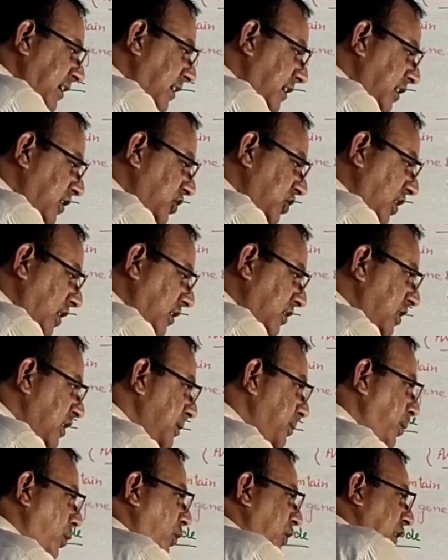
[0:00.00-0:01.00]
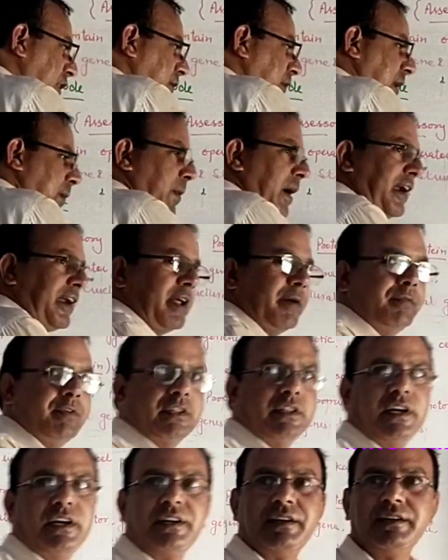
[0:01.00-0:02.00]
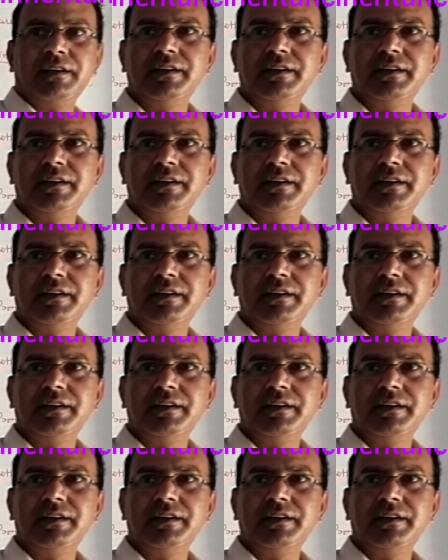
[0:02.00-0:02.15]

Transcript: condition this protein will bind up with the